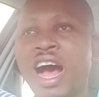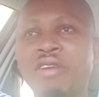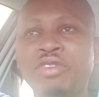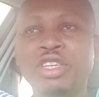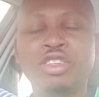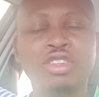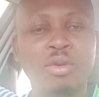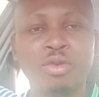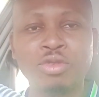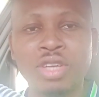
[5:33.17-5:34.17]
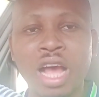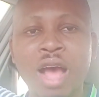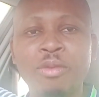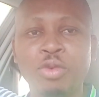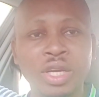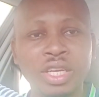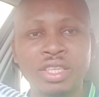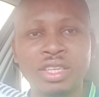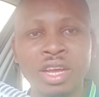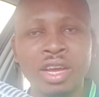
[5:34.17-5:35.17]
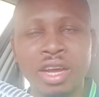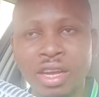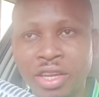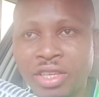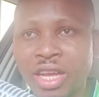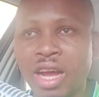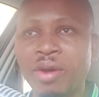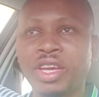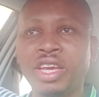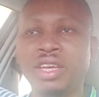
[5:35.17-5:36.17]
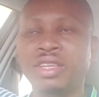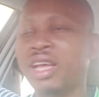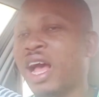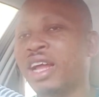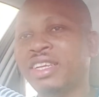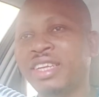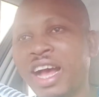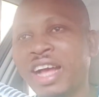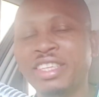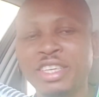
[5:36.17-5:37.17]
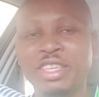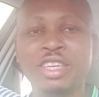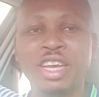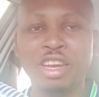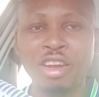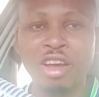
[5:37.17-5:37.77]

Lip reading: having some good time with his kid, and that is a